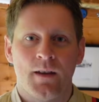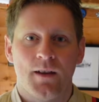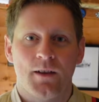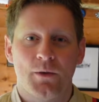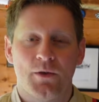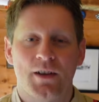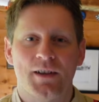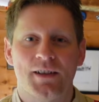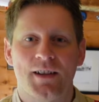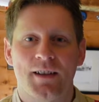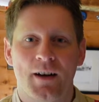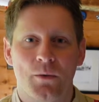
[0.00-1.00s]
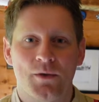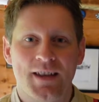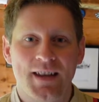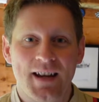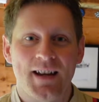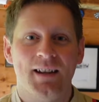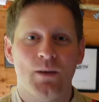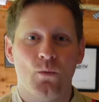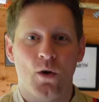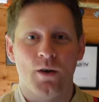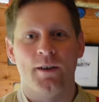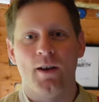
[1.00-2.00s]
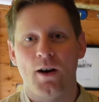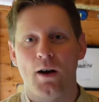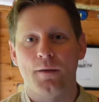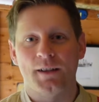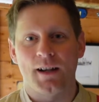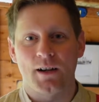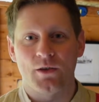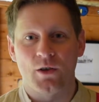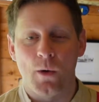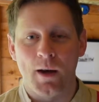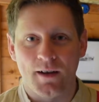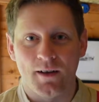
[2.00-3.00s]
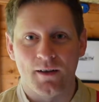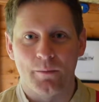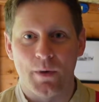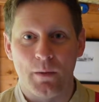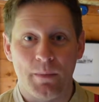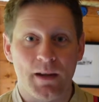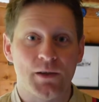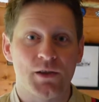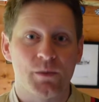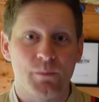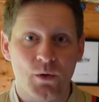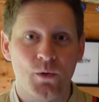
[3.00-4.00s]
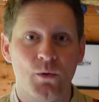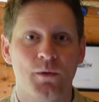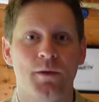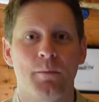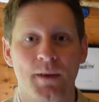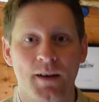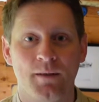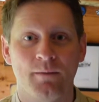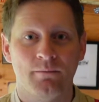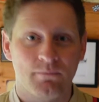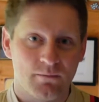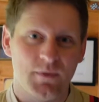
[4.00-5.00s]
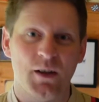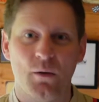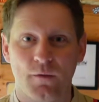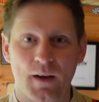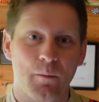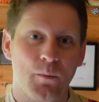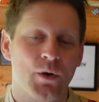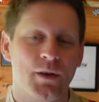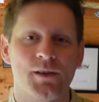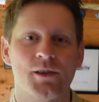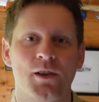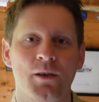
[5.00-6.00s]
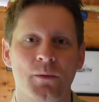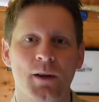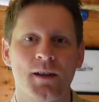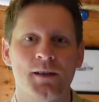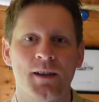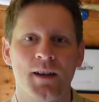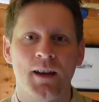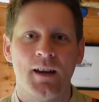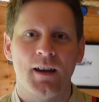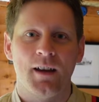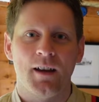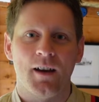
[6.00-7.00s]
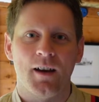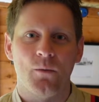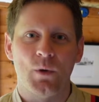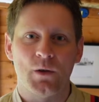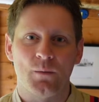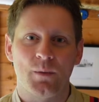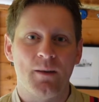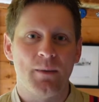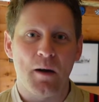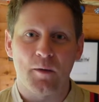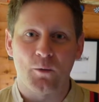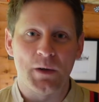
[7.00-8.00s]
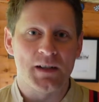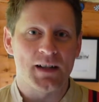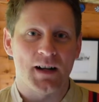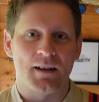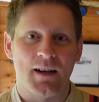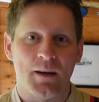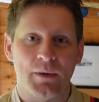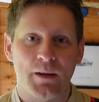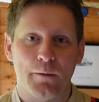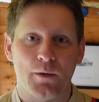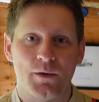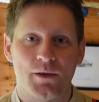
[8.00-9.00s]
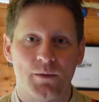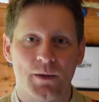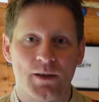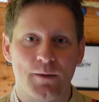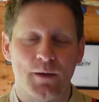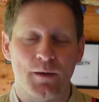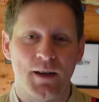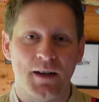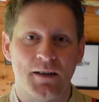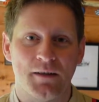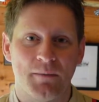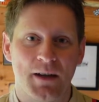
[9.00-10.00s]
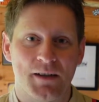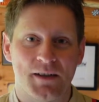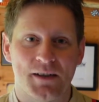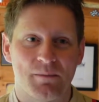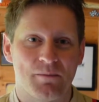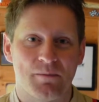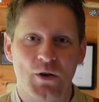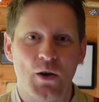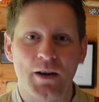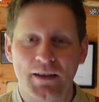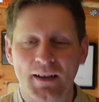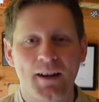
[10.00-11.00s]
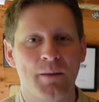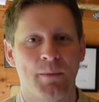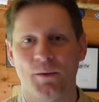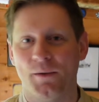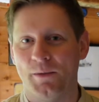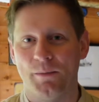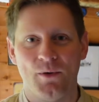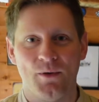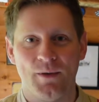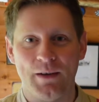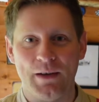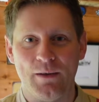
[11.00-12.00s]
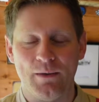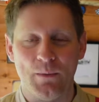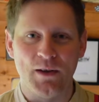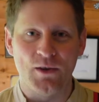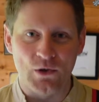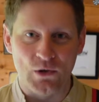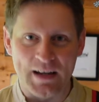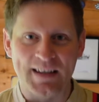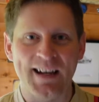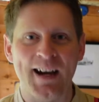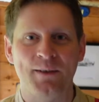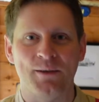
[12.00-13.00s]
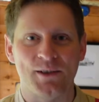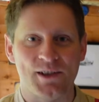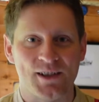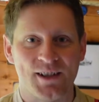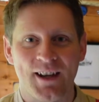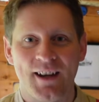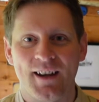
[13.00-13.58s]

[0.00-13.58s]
So as you can see, that was nearly 1.5 seconds quicker by being smooth than being, flamboyant and sideways, which would be about a 3 second a lap difference, which if you think, that's night and day in motorsport. When you're talking tenths,